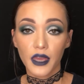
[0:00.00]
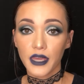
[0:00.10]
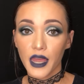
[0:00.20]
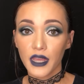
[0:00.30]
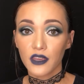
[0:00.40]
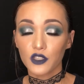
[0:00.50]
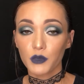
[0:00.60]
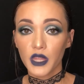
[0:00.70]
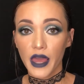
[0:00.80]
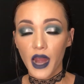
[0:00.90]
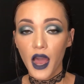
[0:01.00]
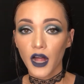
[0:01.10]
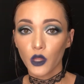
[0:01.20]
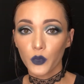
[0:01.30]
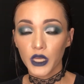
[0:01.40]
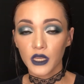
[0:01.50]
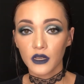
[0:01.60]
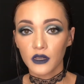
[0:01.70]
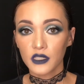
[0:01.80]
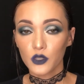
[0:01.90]
Again, it gives me that
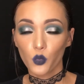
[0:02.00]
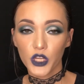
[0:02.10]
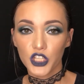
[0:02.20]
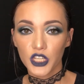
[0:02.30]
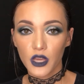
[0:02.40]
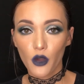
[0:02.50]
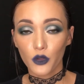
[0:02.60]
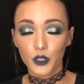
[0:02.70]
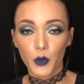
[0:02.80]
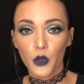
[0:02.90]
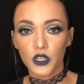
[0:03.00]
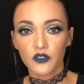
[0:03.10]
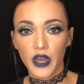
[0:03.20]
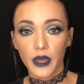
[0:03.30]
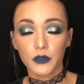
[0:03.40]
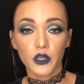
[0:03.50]
Halloween witchy hocus pocus vibe,